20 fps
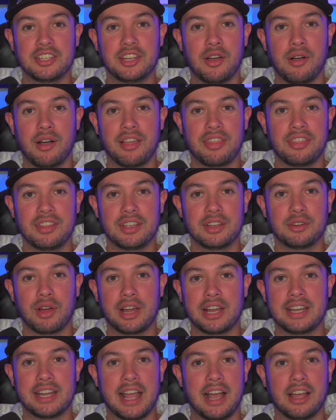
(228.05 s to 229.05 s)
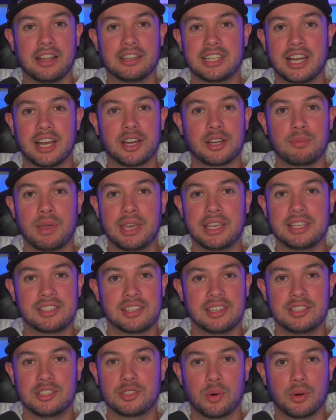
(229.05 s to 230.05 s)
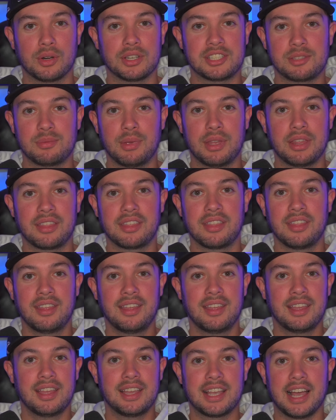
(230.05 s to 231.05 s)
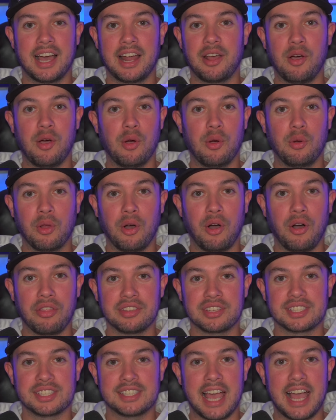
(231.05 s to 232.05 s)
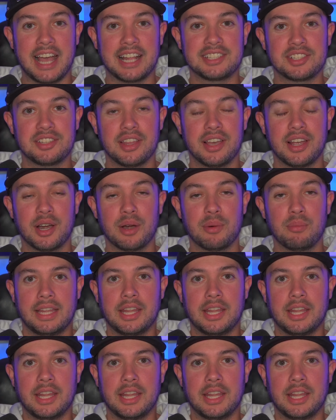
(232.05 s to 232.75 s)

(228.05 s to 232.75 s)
You know, I think right now, Derek Mason, Torrey Smith kind of own all the stats there.